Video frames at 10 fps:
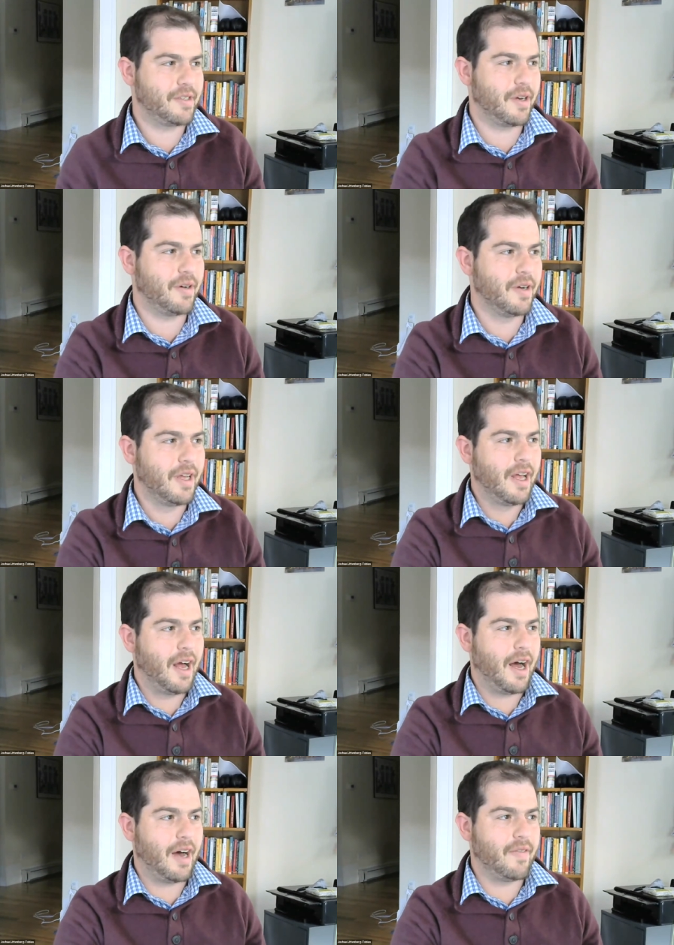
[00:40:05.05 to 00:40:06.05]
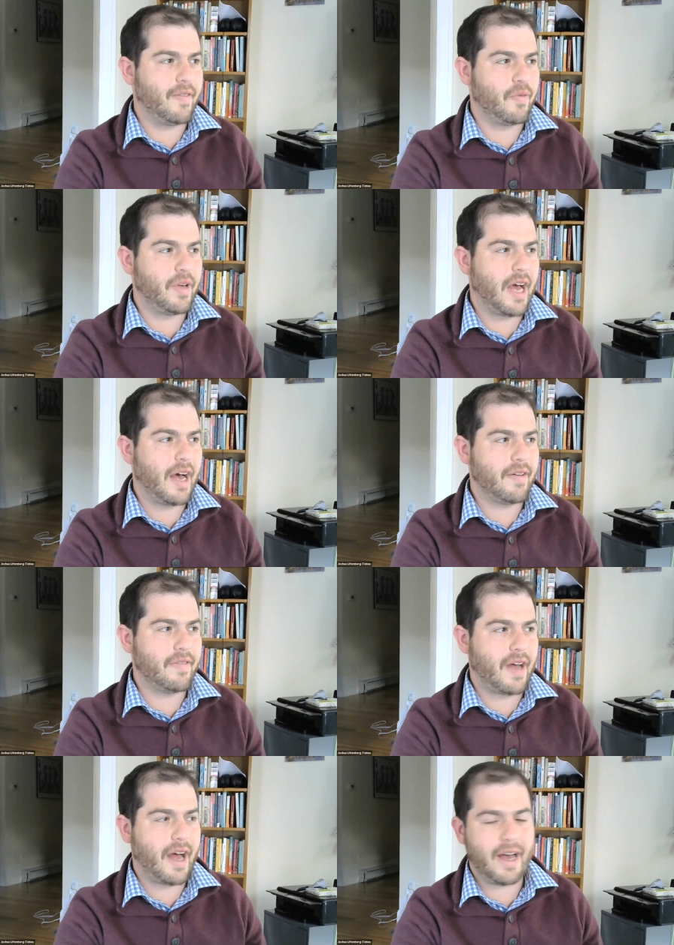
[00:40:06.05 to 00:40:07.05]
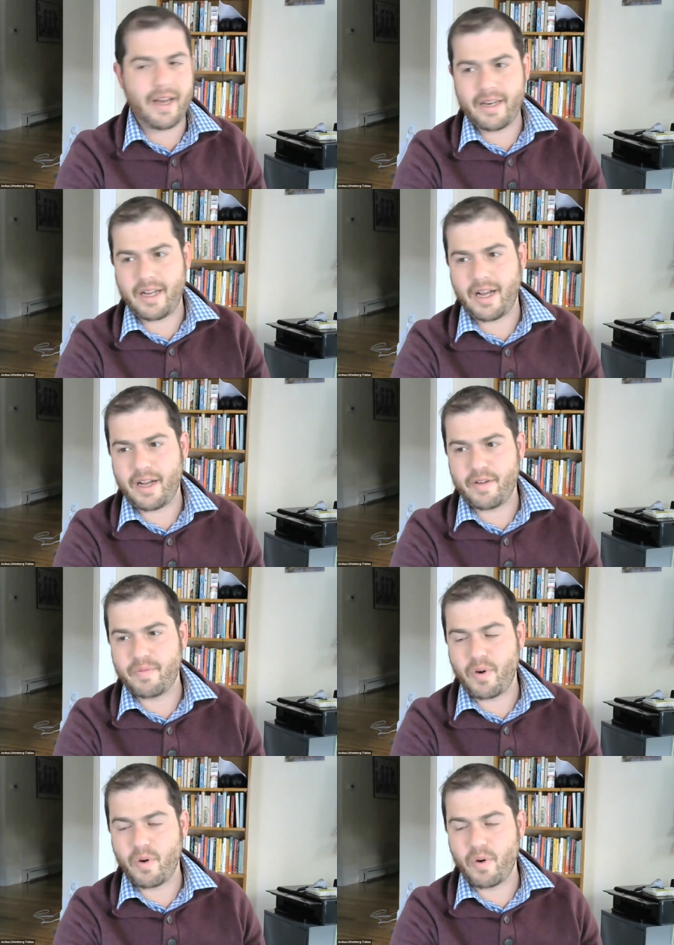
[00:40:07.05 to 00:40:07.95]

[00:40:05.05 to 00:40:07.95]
So um, we have had um,